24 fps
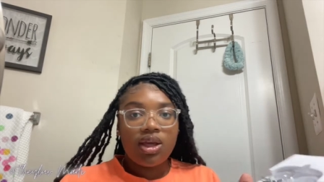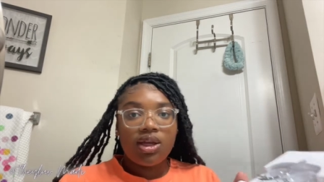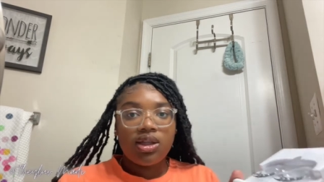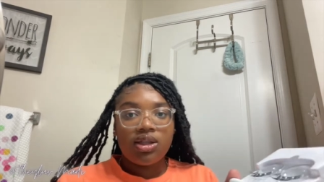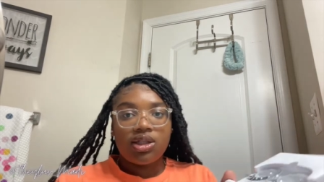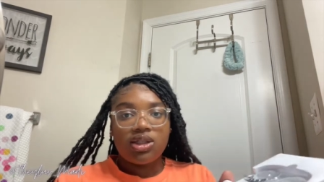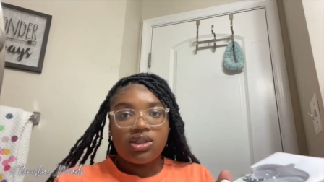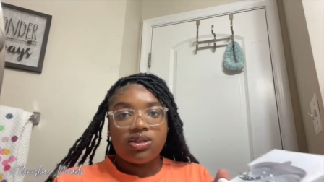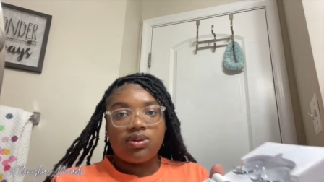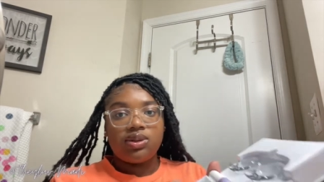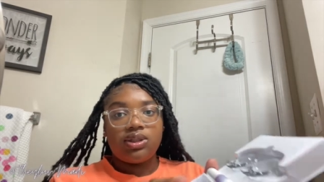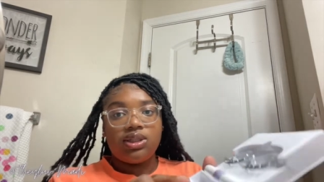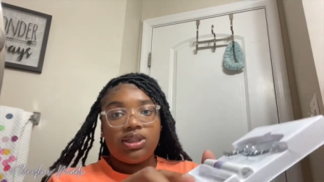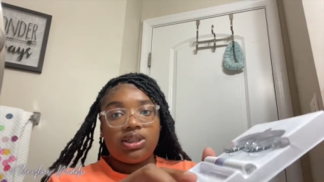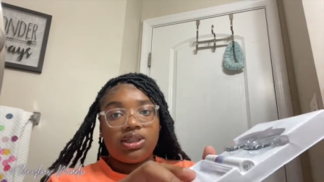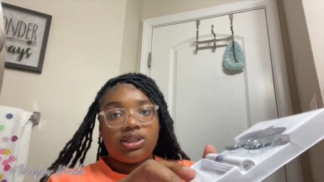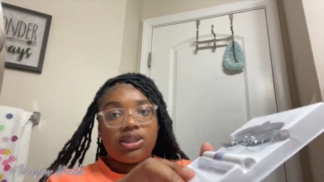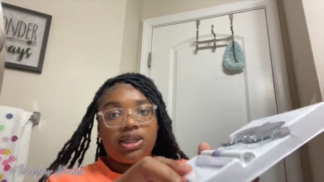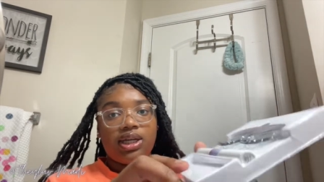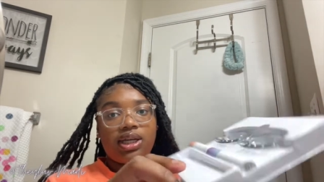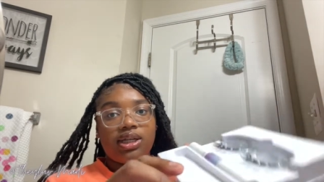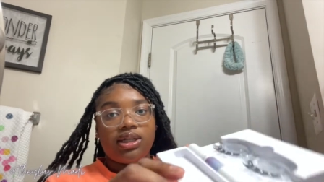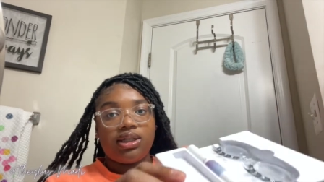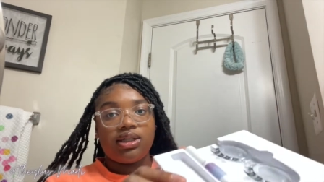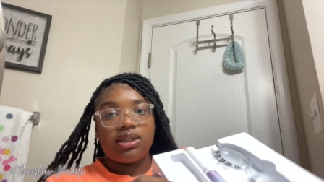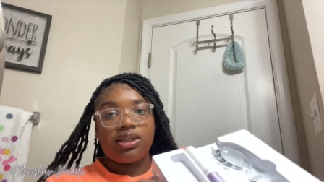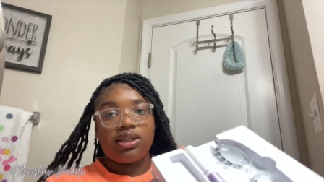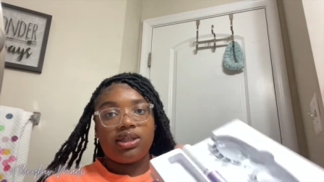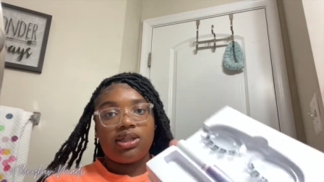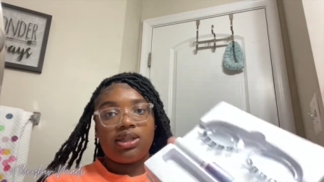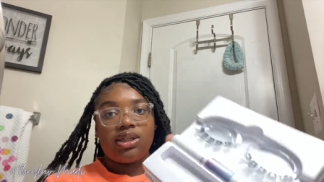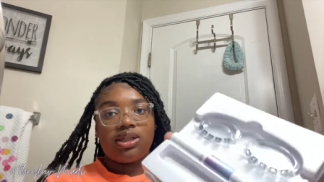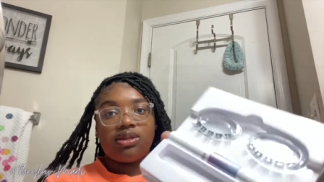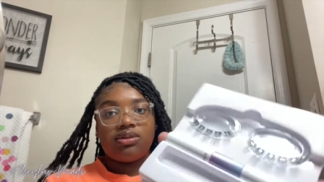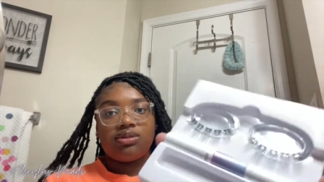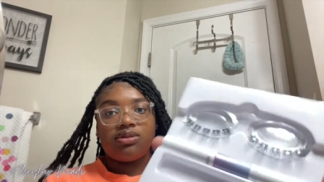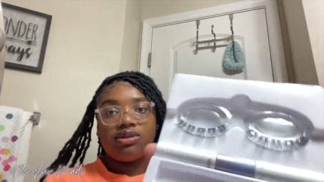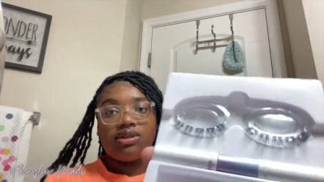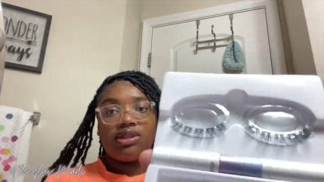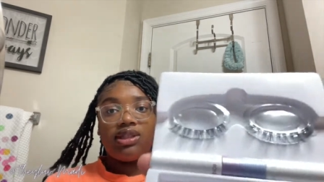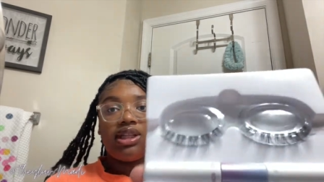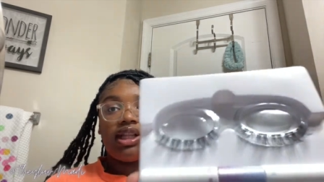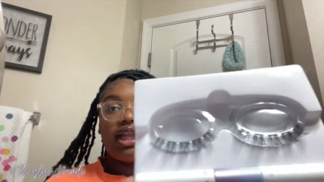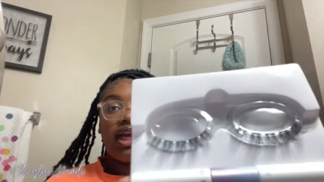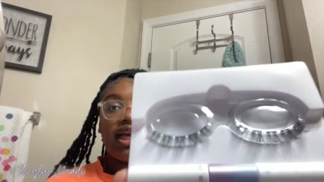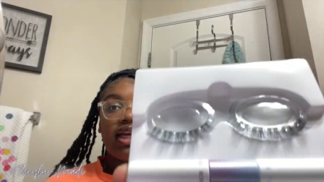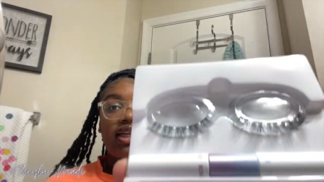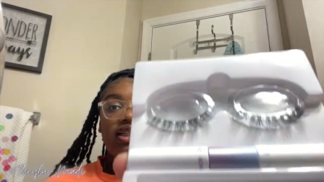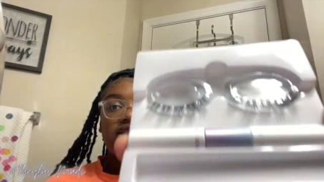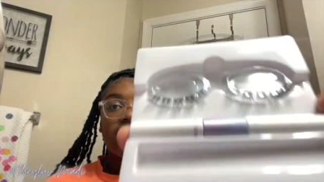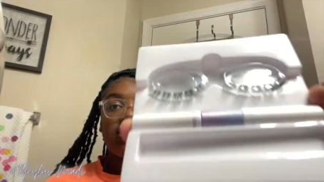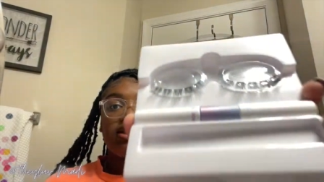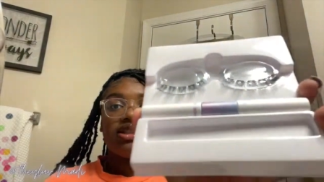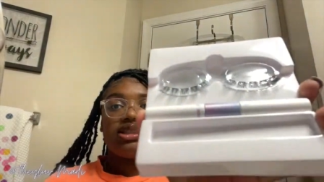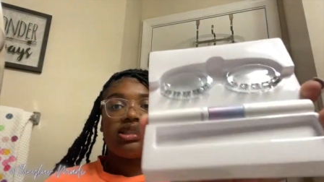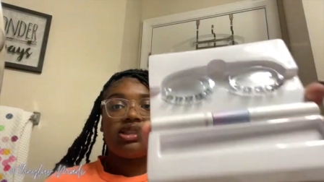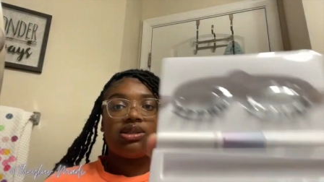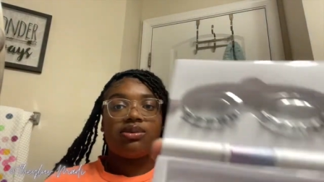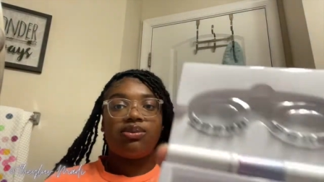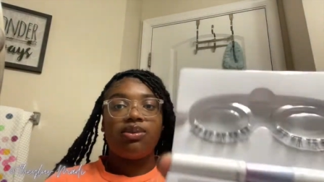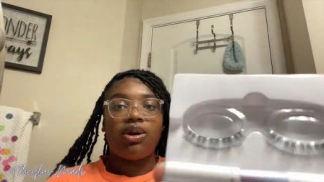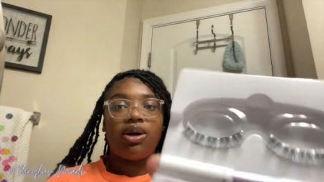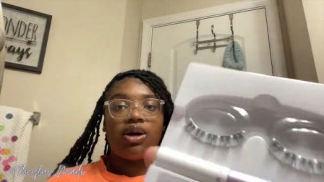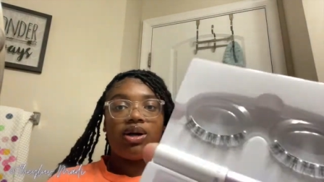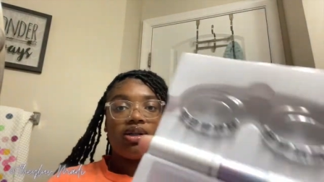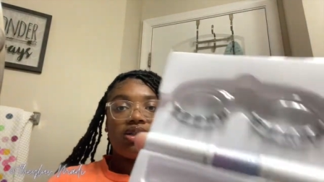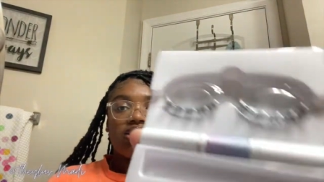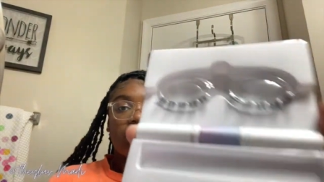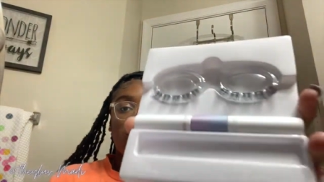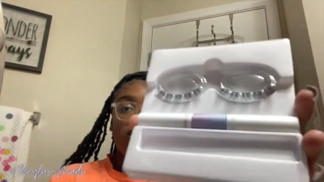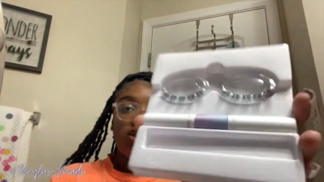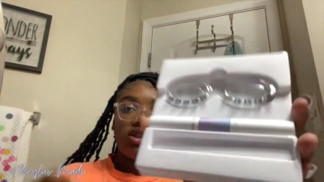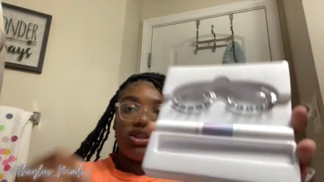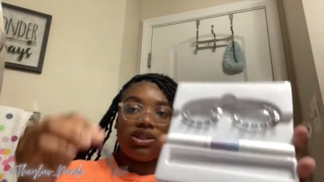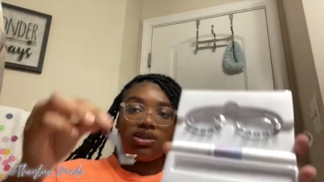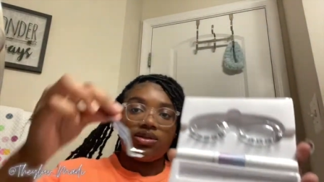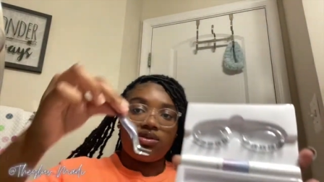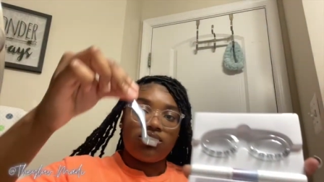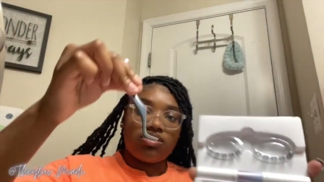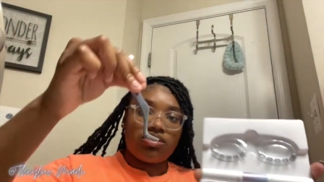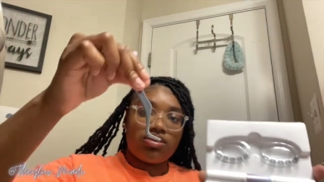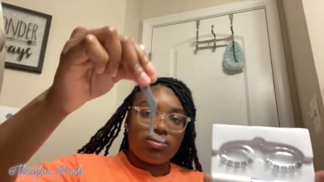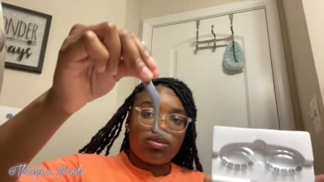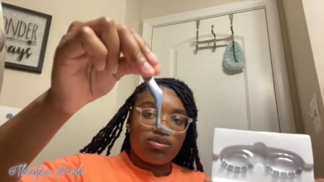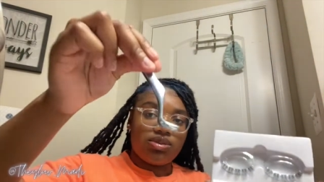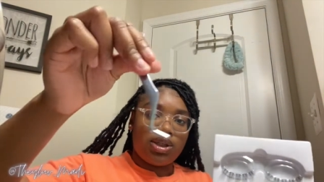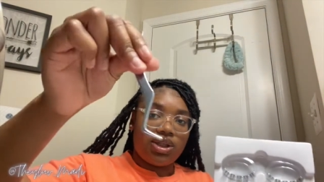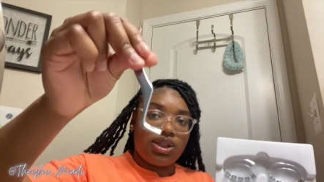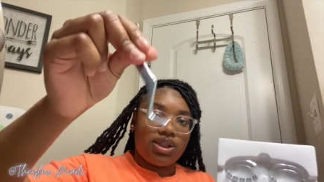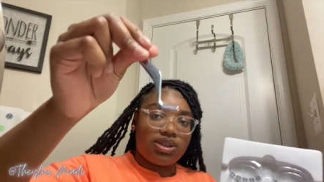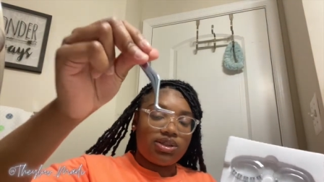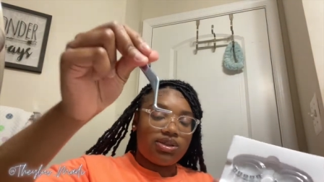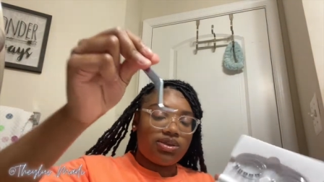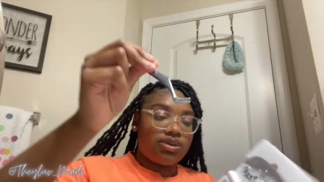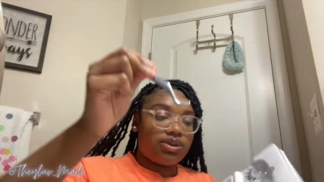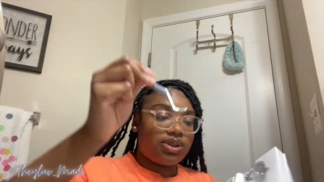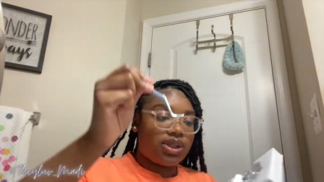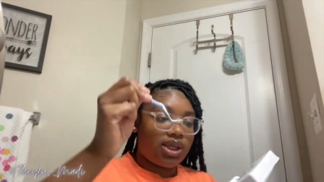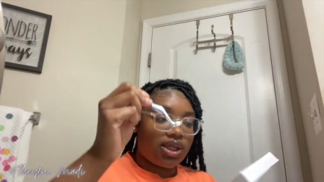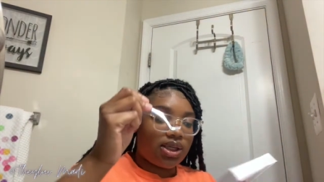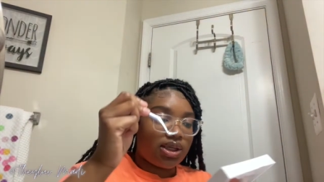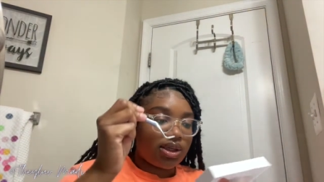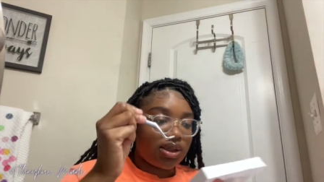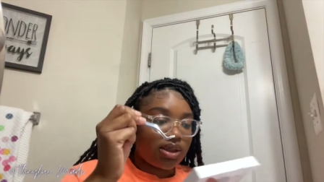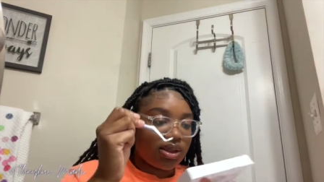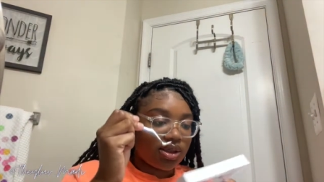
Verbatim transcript: this is what it looks like. It comes with the lashes, the bond, the seal, and this little thing.